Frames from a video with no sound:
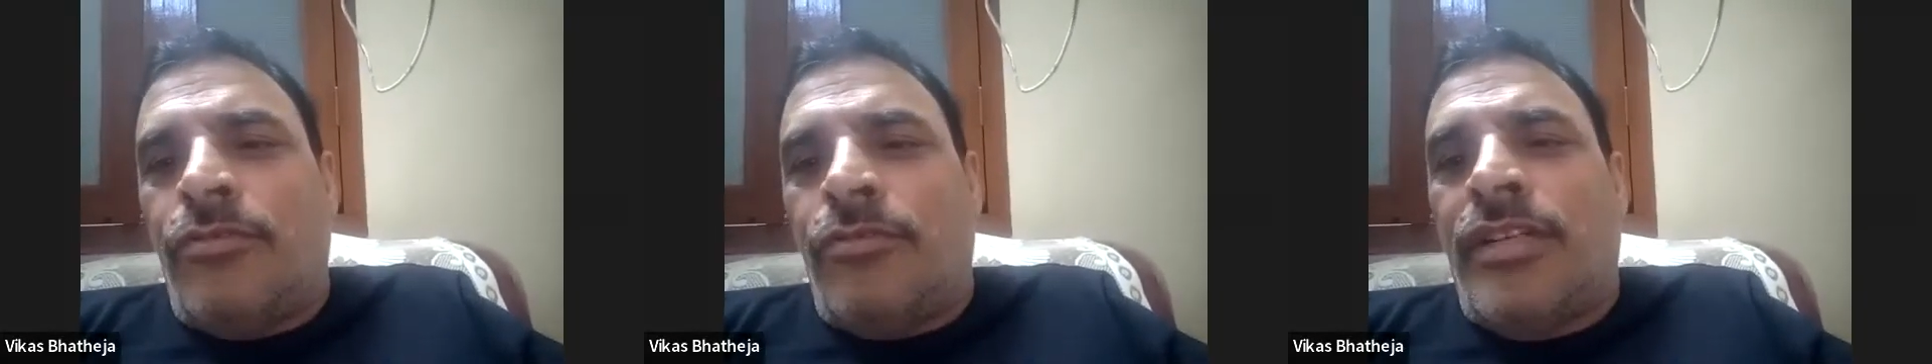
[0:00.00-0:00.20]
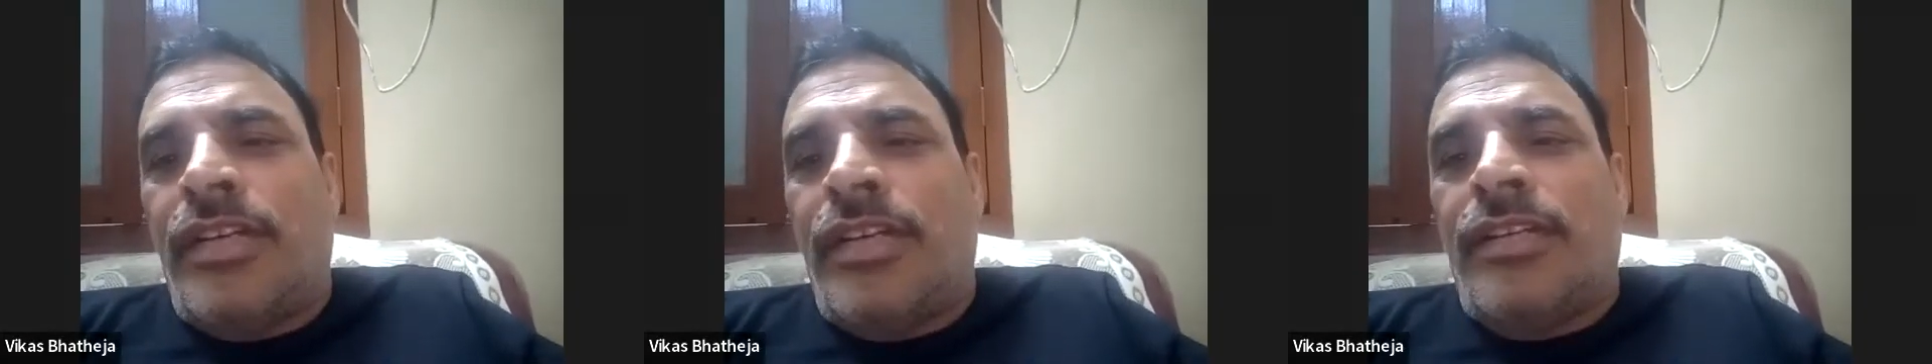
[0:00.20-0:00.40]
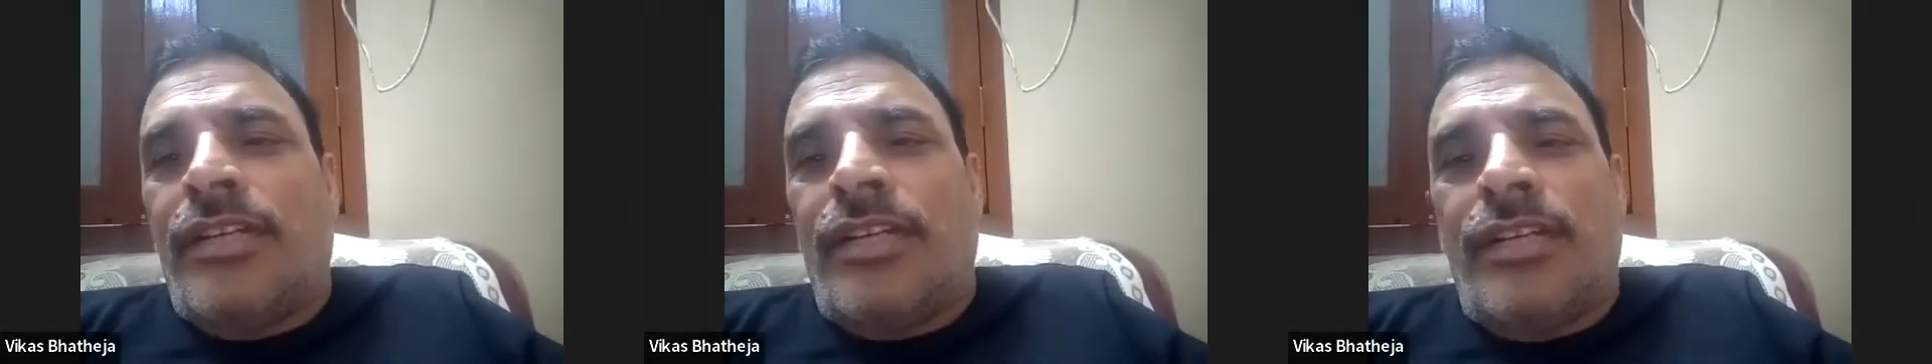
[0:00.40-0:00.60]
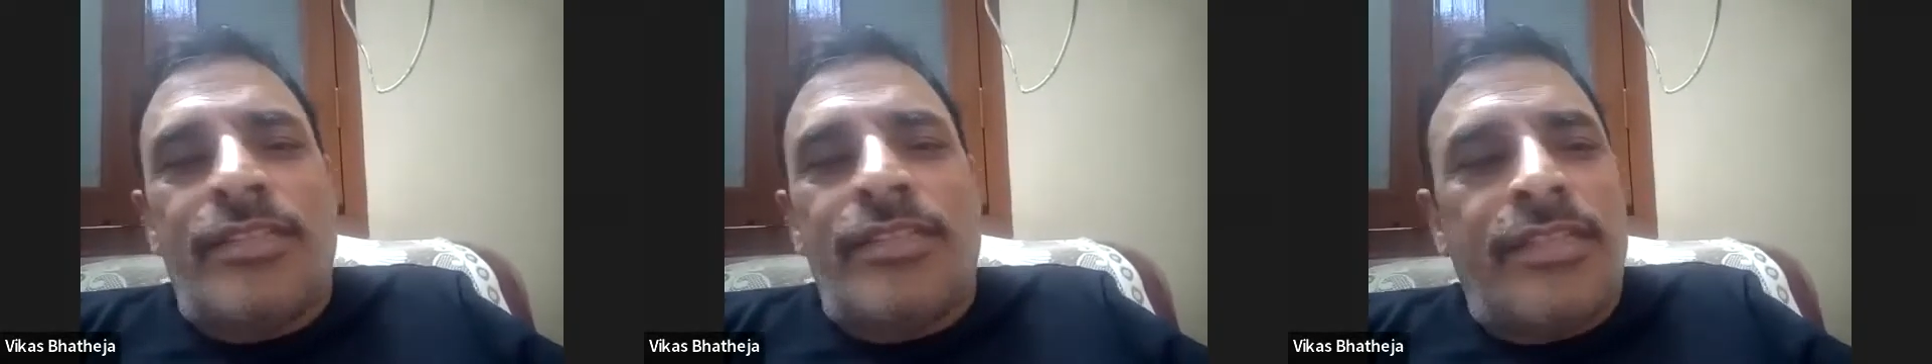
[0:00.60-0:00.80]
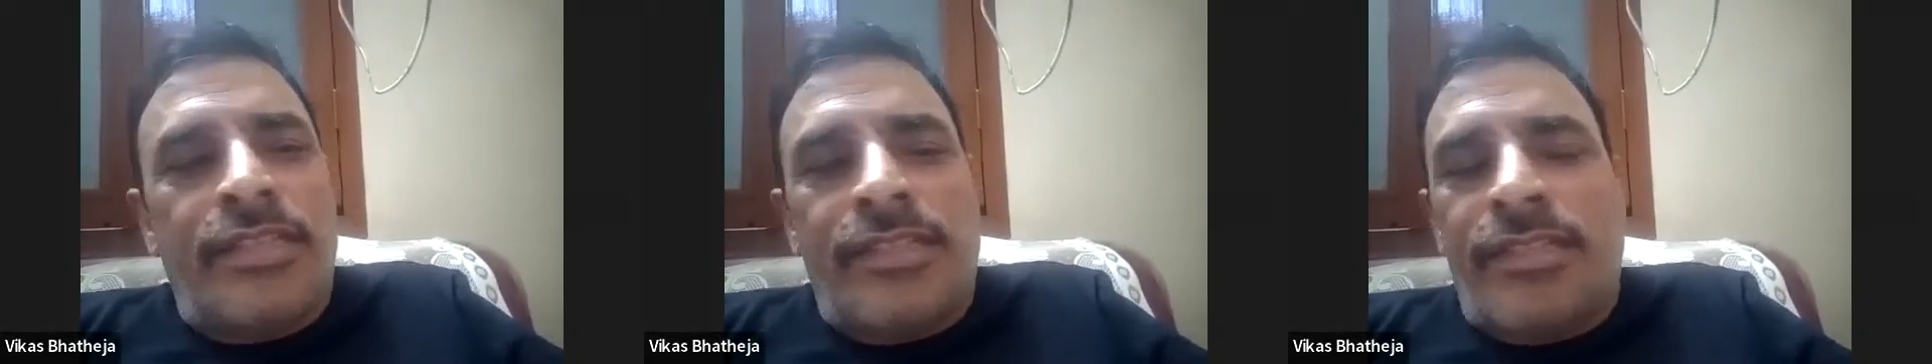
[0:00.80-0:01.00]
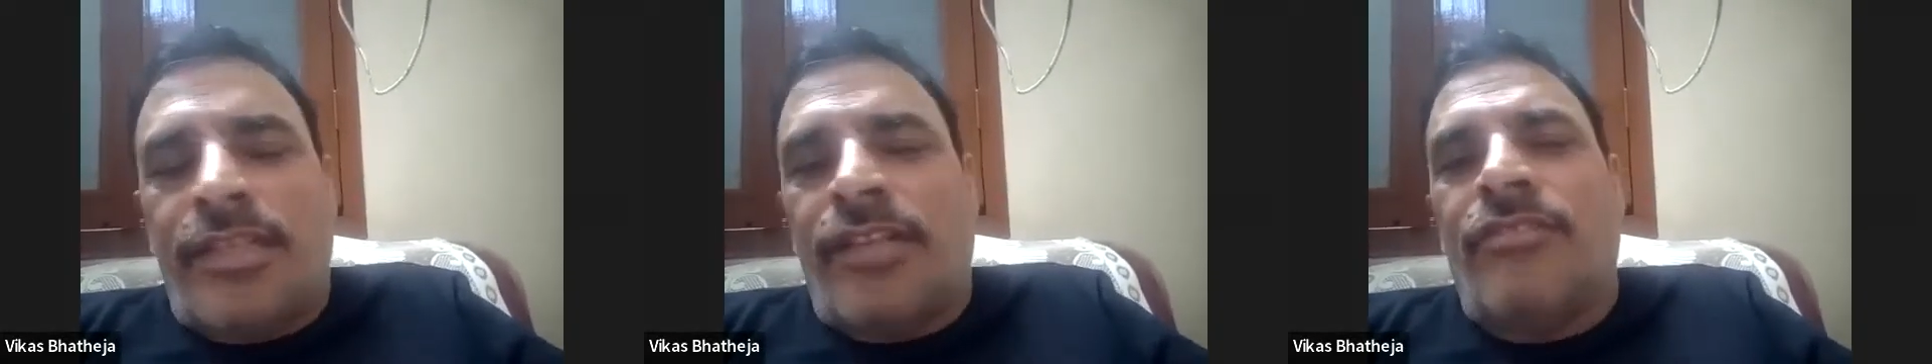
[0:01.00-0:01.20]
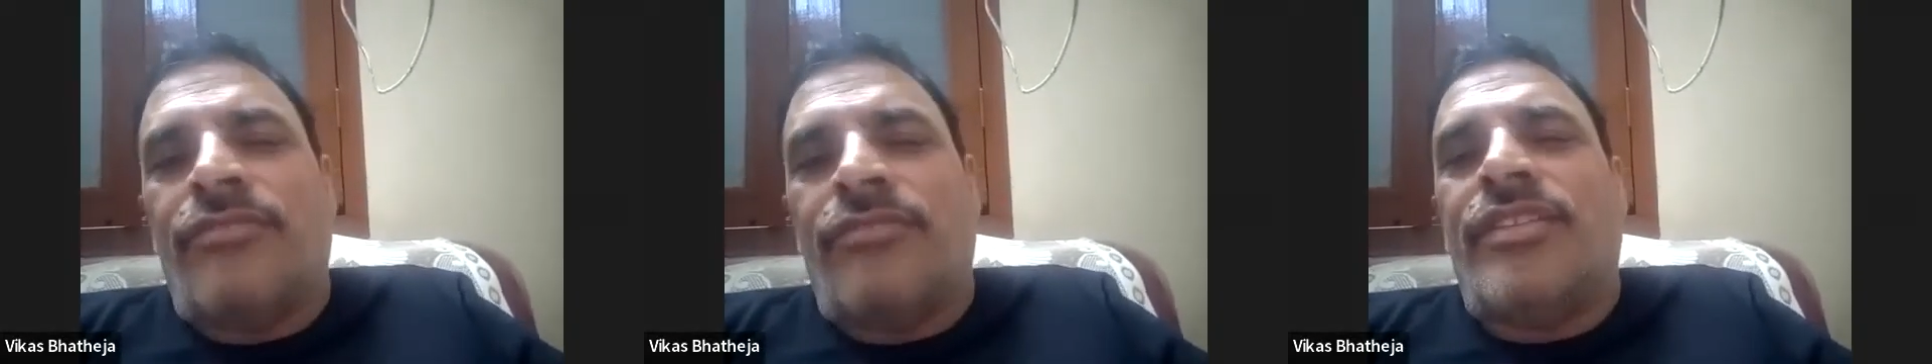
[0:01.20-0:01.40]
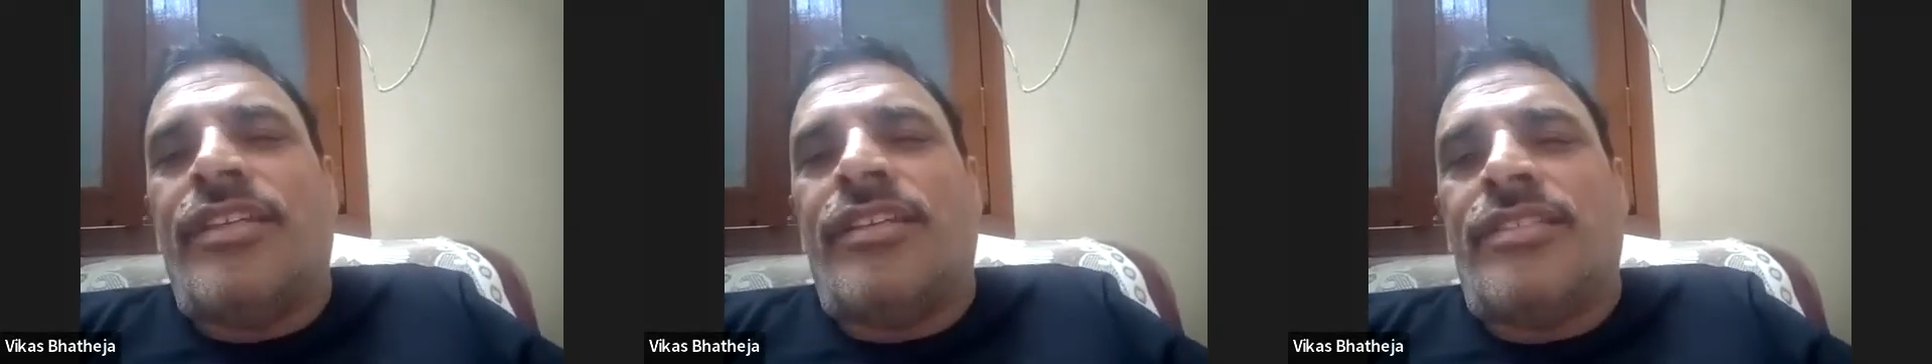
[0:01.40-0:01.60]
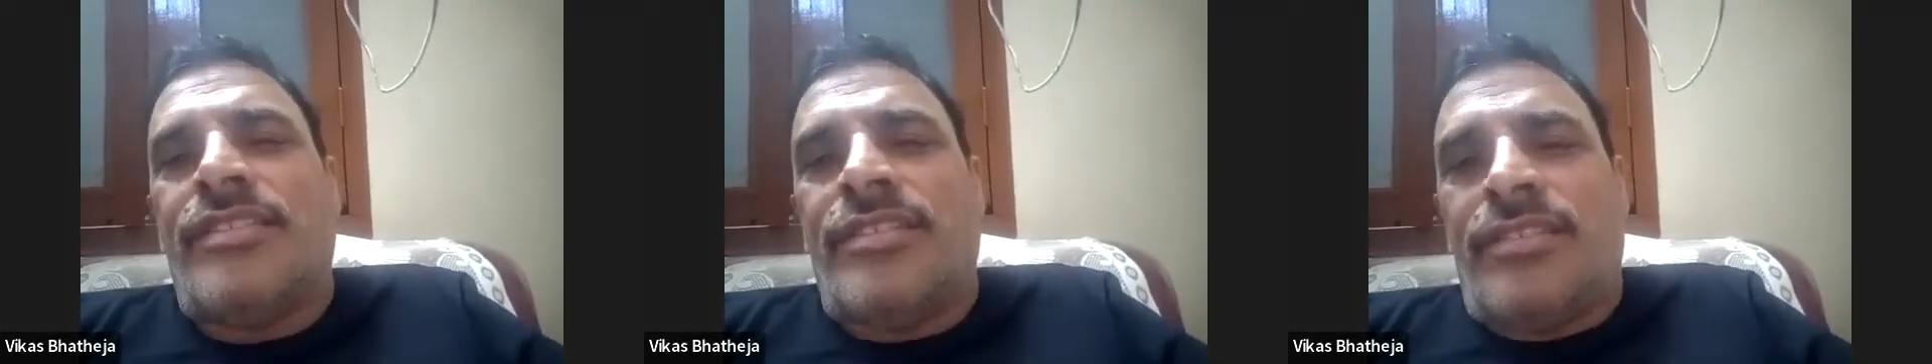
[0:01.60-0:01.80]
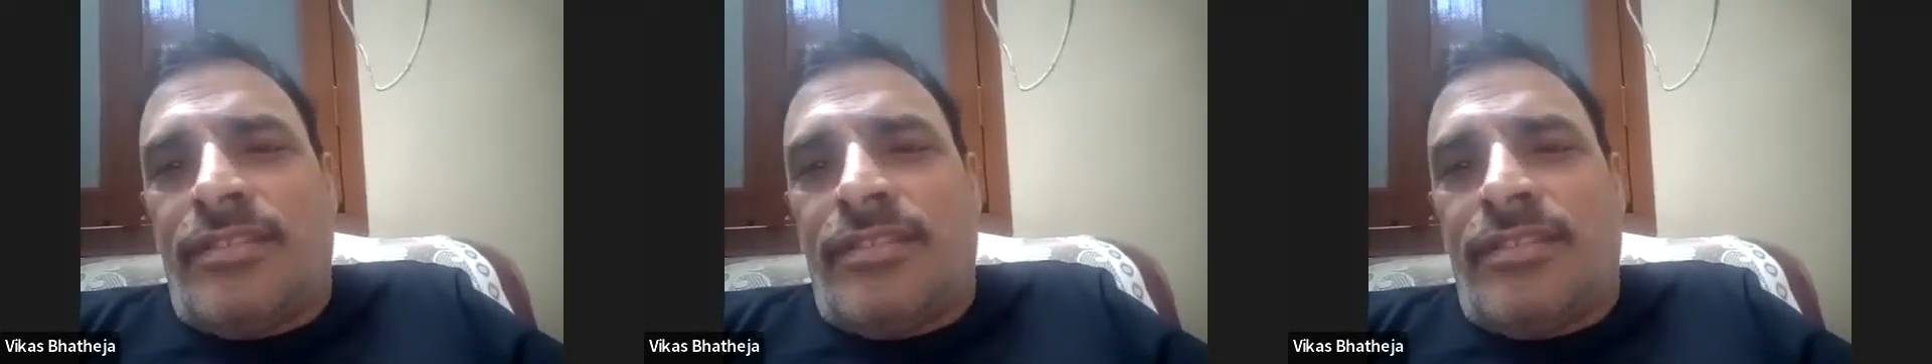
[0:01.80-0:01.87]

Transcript: not encourage these kind of things